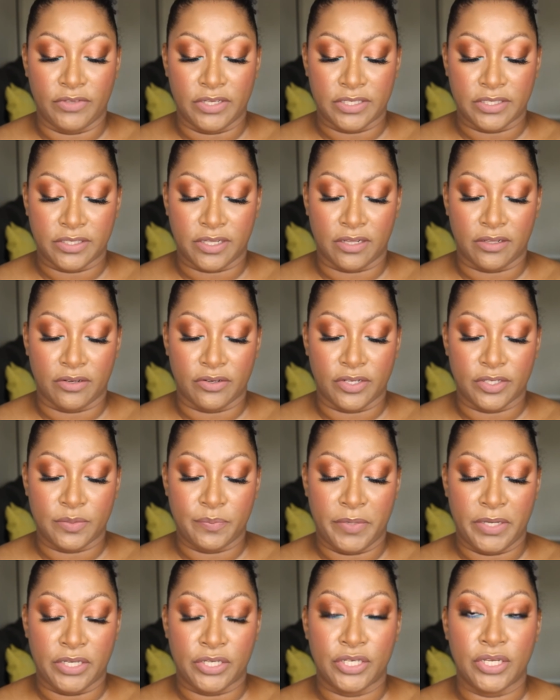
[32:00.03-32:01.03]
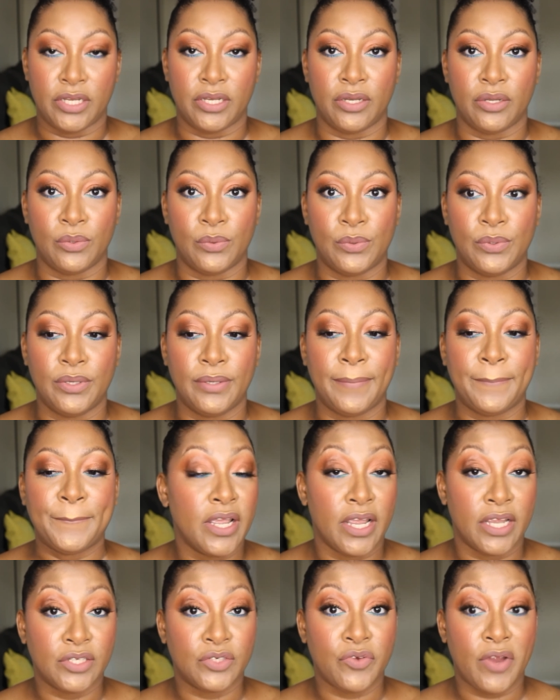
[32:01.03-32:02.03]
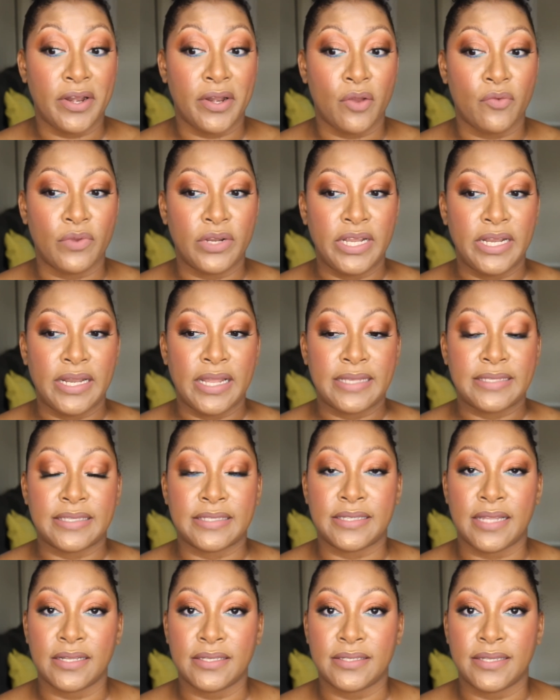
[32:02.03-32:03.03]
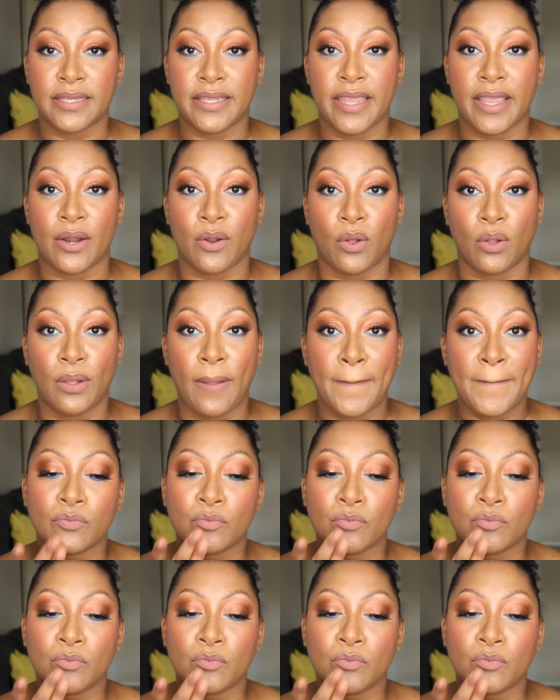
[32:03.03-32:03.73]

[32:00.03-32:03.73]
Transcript: this color, this peachy nude. It's drying out really nice. It's not sticky at all.